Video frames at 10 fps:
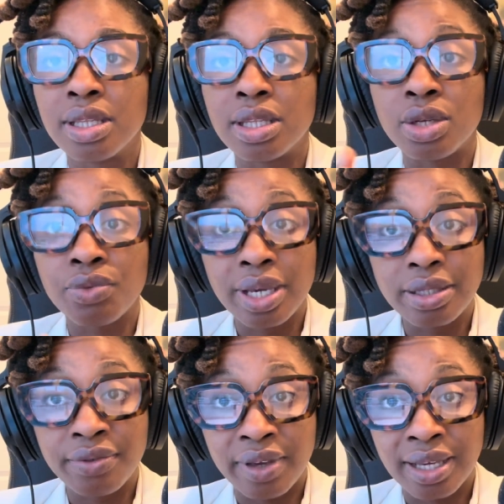The direct
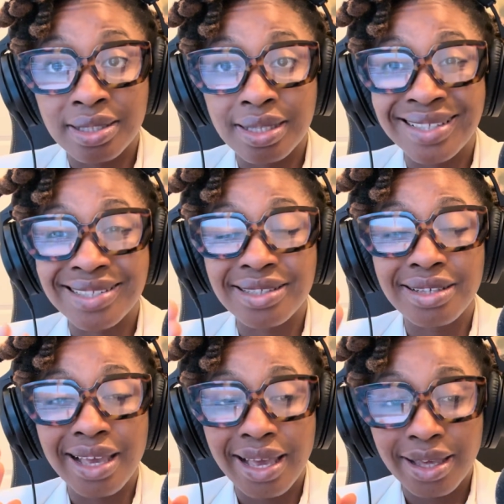effect is
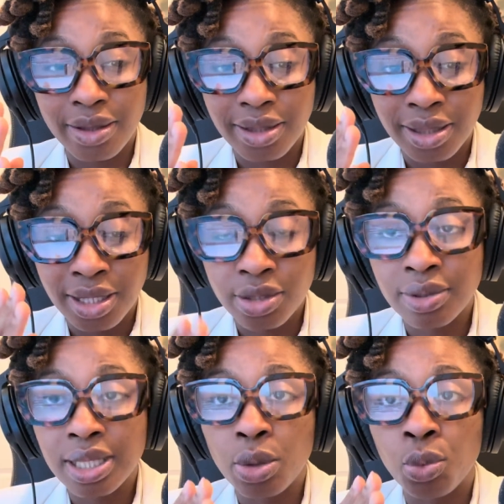
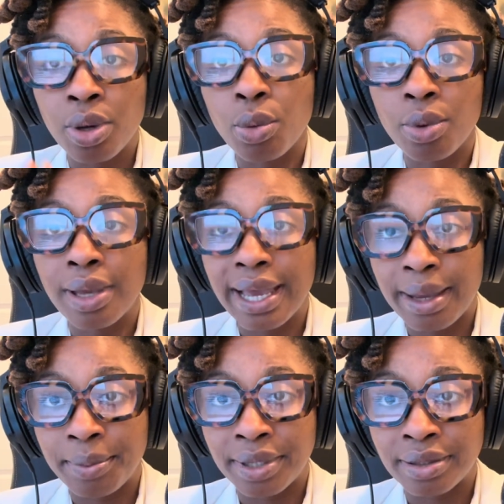literally what will
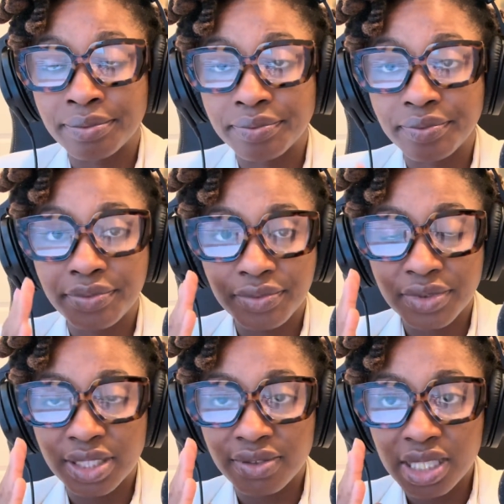happen
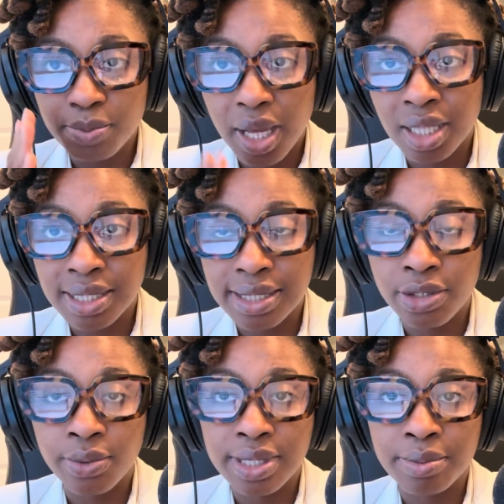if these policies
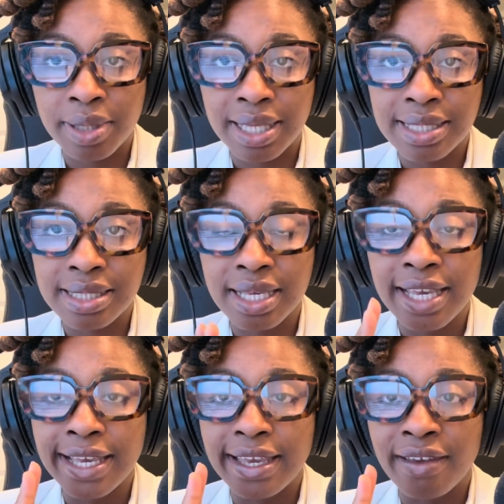go into place,
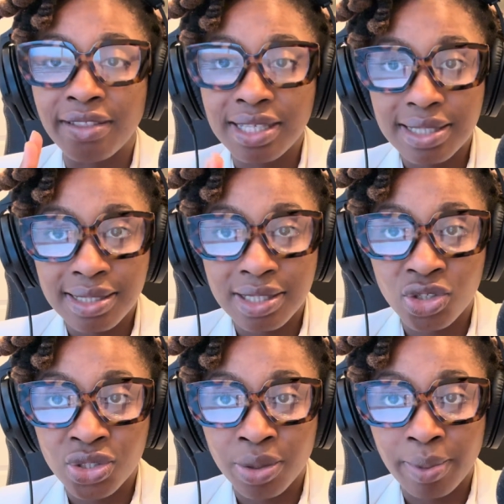if these
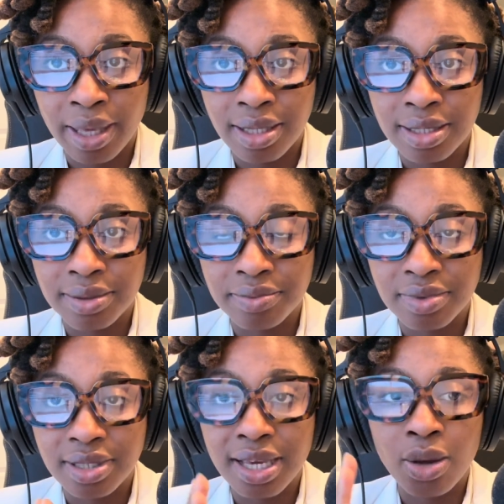decisions are made.
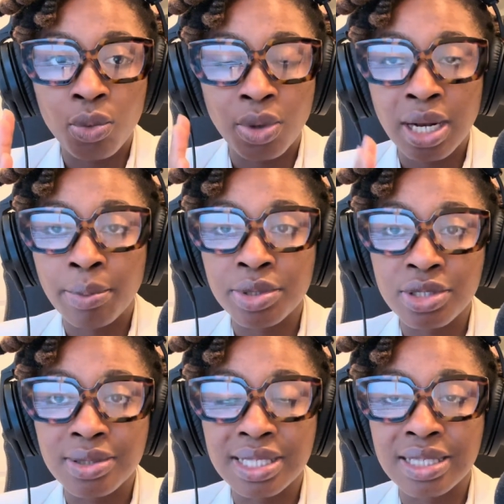What
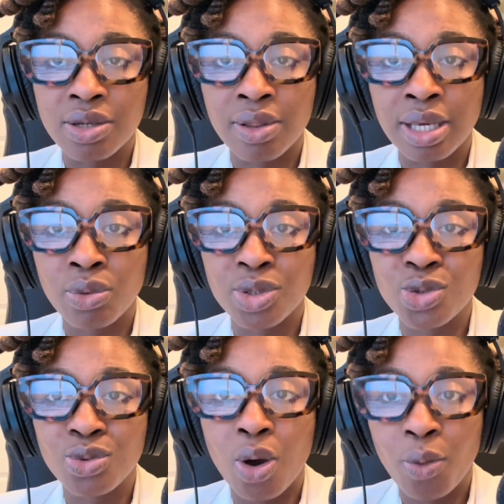opportunities are they going
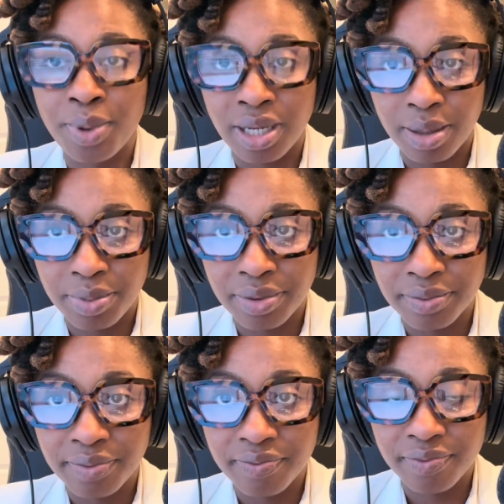to open up
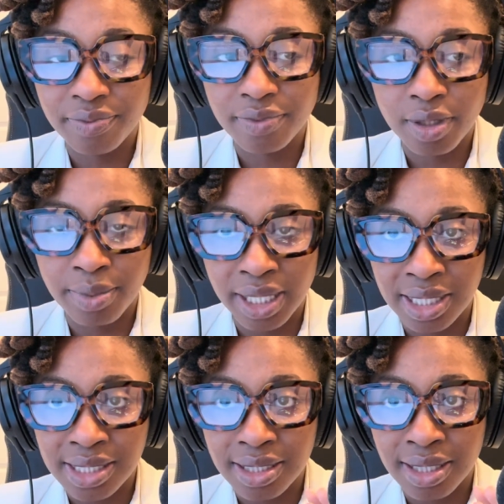
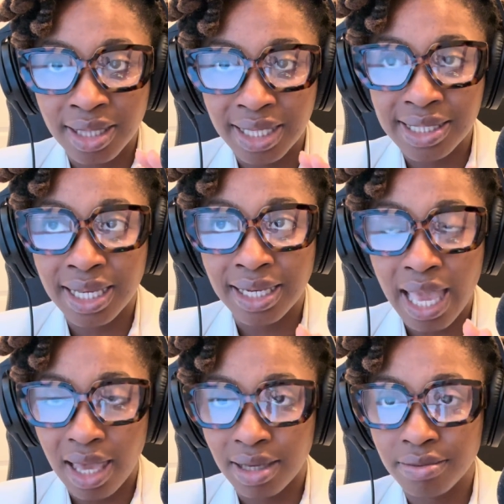because they said
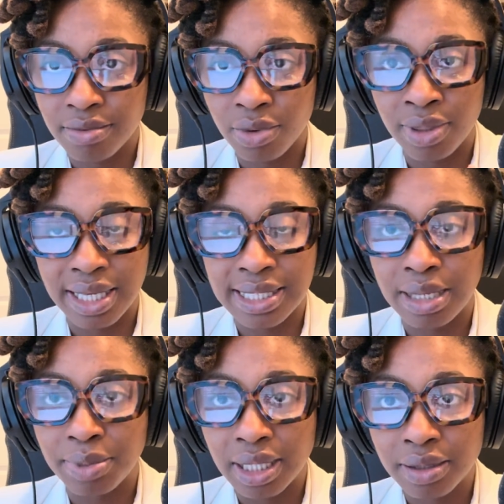A or they
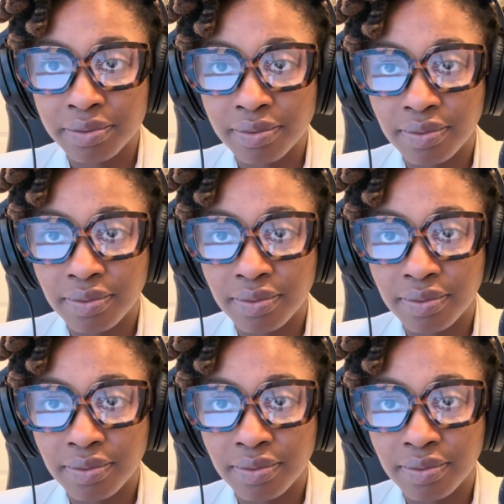said B?